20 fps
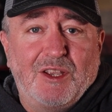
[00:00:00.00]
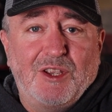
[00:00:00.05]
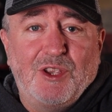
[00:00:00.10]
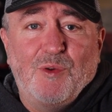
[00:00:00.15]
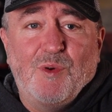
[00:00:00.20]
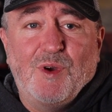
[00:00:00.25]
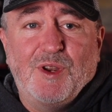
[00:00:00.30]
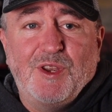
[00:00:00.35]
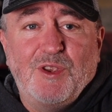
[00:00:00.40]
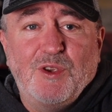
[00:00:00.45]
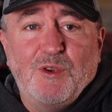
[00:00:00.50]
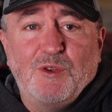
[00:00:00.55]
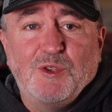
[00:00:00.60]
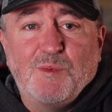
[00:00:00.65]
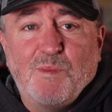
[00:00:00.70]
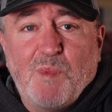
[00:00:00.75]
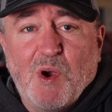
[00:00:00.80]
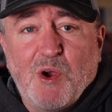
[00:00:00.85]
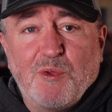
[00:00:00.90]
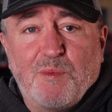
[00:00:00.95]
You want to
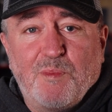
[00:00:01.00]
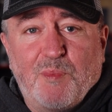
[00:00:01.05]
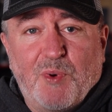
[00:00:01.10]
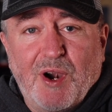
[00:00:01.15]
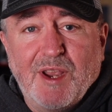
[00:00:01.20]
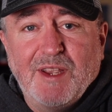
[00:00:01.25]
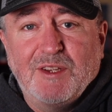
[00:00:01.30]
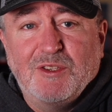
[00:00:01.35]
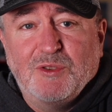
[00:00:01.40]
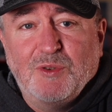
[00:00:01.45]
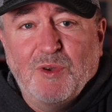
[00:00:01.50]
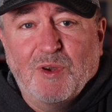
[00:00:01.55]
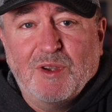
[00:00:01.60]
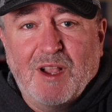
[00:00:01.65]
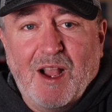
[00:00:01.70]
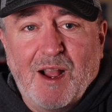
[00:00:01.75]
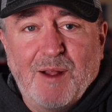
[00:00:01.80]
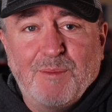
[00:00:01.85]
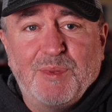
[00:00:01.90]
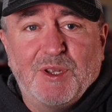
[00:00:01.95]
use both brakes to
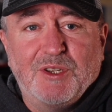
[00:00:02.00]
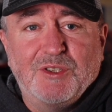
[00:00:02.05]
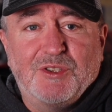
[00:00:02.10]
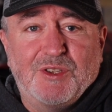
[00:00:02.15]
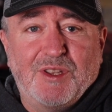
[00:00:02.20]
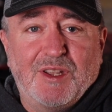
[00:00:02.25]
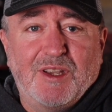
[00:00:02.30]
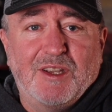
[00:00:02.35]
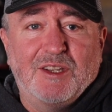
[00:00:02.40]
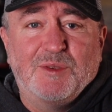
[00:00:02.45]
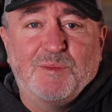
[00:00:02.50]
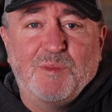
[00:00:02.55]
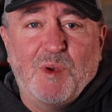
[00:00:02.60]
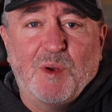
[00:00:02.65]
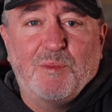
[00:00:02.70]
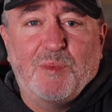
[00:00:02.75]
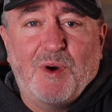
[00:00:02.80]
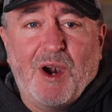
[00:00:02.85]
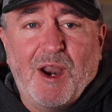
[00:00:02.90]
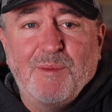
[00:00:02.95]
accomplish this,
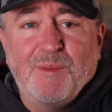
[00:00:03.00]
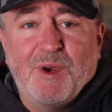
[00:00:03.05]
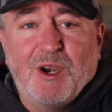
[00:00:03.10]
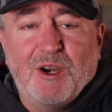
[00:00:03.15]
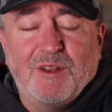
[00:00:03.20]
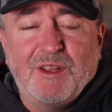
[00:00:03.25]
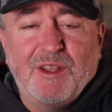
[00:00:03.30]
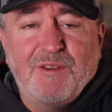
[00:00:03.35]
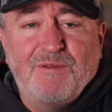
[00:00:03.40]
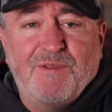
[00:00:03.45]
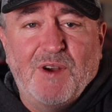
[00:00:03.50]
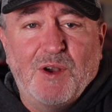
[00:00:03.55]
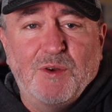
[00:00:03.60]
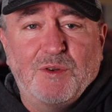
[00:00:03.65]
but primarily